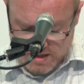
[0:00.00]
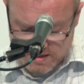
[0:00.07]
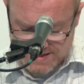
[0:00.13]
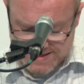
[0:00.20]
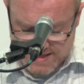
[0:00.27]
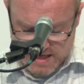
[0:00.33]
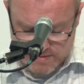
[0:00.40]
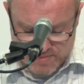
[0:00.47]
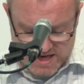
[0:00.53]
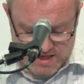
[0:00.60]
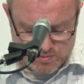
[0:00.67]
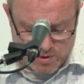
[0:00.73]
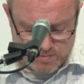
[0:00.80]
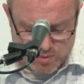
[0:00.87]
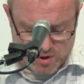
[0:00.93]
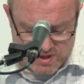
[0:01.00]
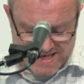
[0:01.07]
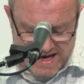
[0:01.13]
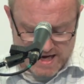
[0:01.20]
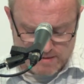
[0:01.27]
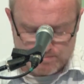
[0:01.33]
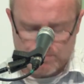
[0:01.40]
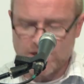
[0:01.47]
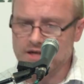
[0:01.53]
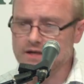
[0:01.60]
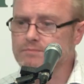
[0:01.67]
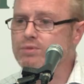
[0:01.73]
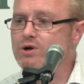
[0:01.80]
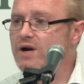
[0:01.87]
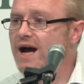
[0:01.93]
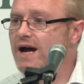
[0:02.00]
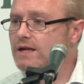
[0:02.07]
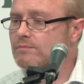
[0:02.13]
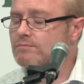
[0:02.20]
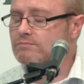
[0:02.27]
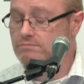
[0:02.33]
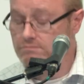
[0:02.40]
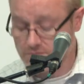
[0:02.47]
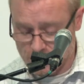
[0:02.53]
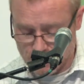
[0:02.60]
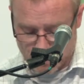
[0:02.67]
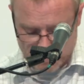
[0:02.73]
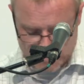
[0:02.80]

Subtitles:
the state pays 1.8 billion per annum, so